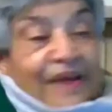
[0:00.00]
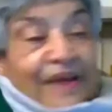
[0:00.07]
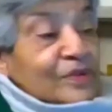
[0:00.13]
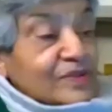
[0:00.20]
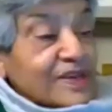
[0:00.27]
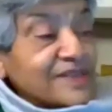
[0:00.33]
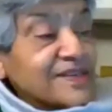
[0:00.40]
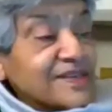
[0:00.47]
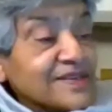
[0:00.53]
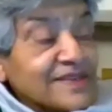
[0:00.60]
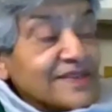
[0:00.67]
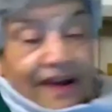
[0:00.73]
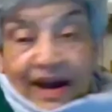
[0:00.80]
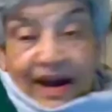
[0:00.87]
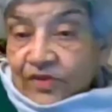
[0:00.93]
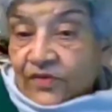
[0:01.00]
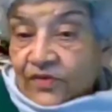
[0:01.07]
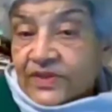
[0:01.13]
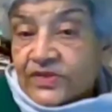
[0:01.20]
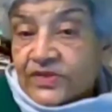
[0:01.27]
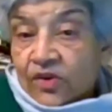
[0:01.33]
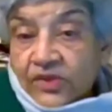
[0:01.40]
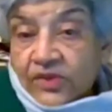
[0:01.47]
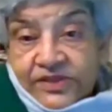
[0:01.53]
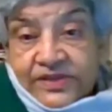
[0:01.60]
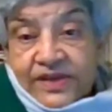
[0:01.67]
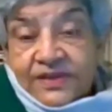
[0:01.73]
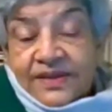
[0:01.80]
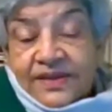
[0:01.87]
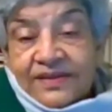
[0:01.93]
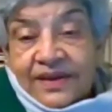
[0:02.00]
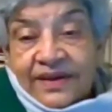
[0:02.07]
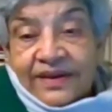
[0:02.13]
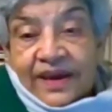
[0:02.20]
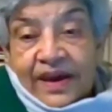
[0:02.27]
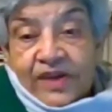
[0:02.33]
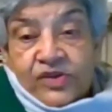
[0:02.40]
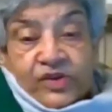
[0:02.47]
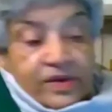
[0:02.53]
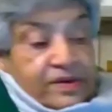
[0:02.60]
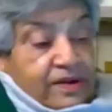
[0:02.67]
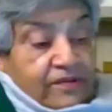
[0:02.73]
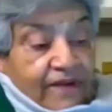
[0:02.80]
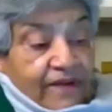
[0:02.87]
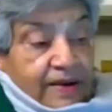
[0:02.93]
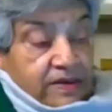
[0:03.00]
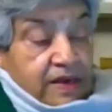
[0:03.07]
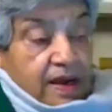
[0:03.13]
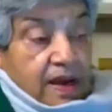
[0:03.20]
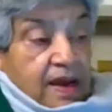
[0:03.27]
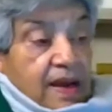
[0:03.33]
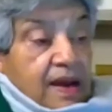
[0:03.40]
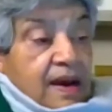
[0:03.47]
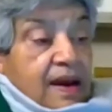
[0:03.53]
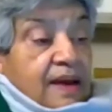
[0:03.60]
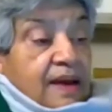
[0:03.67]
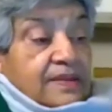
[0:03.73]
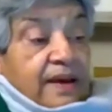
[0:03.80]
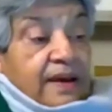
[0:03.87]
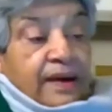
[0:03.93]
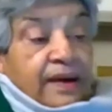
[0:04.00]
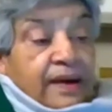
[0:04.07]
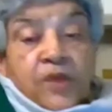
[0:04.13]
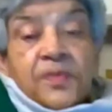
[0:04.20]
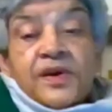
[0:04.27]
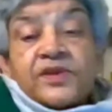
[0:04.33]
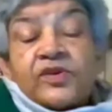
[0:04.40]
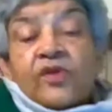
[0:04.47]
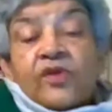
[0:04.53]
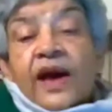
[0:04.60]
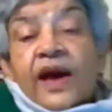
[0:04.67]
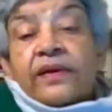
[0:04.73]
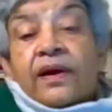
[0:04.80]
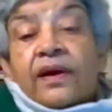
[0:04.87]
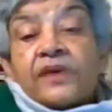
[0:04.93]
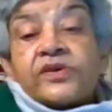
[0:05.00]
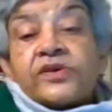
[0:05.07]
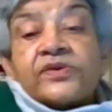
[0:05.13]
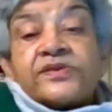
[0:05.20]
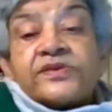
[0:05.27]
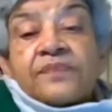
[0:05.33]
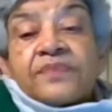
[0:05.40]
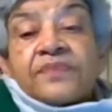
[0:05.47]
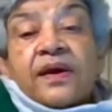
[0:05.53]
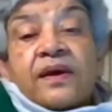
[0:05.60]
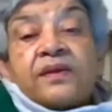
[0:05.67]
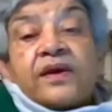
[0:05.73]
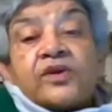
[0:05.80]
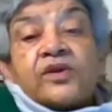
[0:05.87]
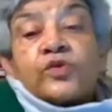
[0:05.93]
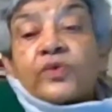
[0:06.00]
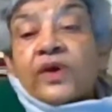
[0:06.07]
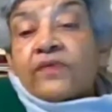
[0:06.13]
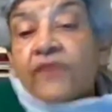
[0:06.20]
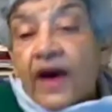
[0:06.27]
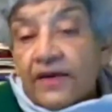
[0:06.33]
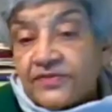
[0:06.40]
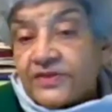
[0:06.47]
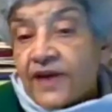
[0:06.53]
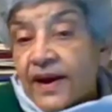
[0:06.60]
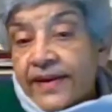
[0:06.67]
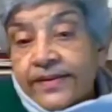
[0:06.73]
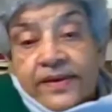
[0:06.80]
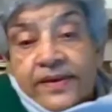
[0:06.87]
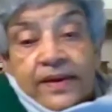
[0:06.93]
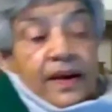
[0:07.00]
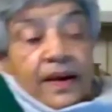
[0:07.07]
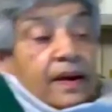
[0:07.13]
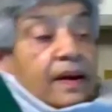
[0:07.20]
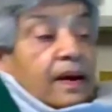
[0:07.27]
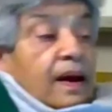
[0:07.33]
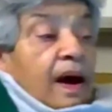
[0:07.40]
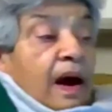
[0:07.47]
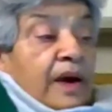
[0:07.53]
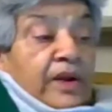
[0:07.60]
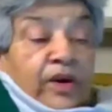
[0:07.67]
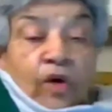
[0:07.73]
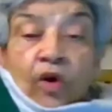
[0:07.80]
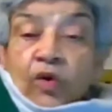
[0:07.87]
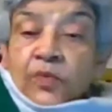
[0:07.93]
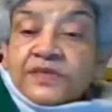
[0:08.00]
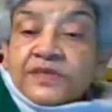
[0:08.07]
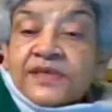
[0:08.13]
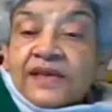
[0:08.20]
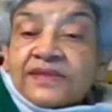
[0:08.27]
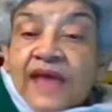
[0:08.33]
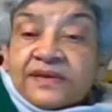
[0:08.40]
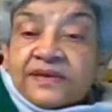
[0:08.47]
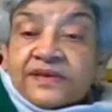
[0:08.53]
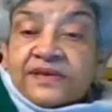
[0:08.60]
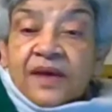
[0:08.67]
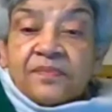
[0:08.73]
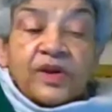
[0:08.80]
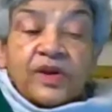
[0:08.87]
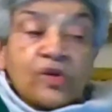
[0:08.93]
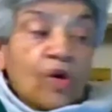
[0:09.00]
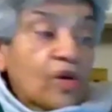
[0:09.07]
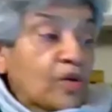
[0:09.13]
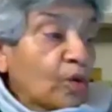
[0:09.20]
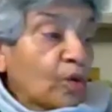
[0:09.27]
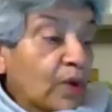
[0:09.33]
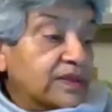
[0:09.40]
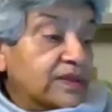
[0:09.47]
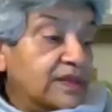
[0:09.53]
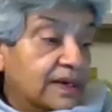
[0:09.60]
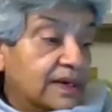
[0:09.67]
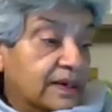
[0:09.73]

So this is the kind of dishonesty that they engage in. In fact, the agreement on agriculture is something India should never have signed. Our economists at that time did not look at